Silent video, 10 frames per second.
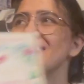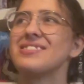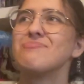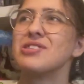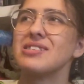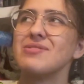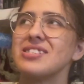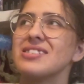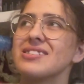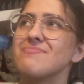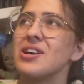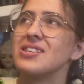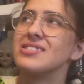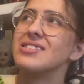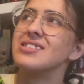But she meets this
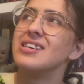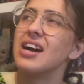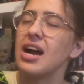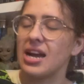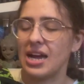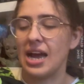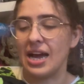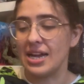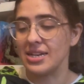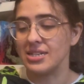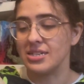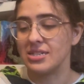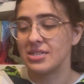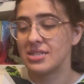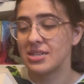person
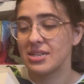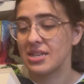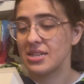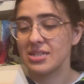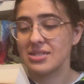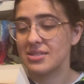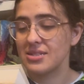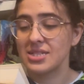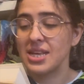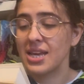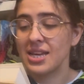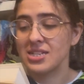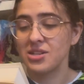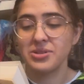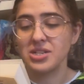and they get to
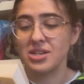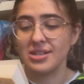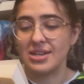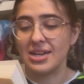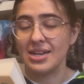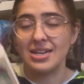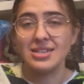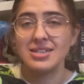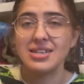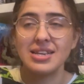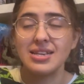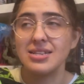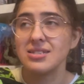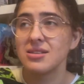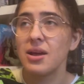know each other, and
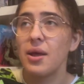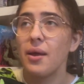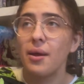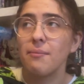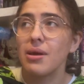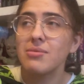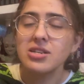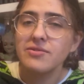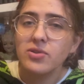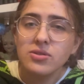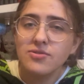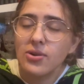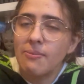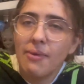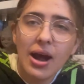maybe she falls for
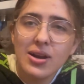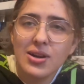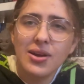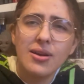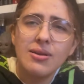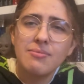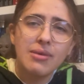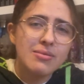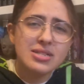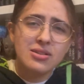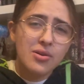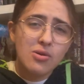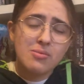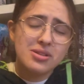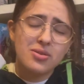him. I don't know. Maybe there's no
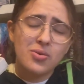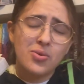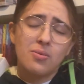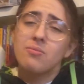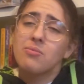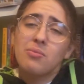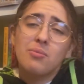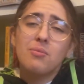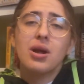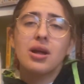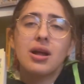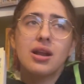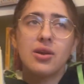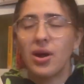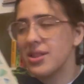romance at all.
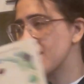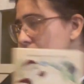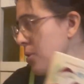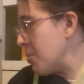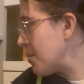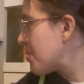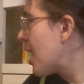No, I think there will be.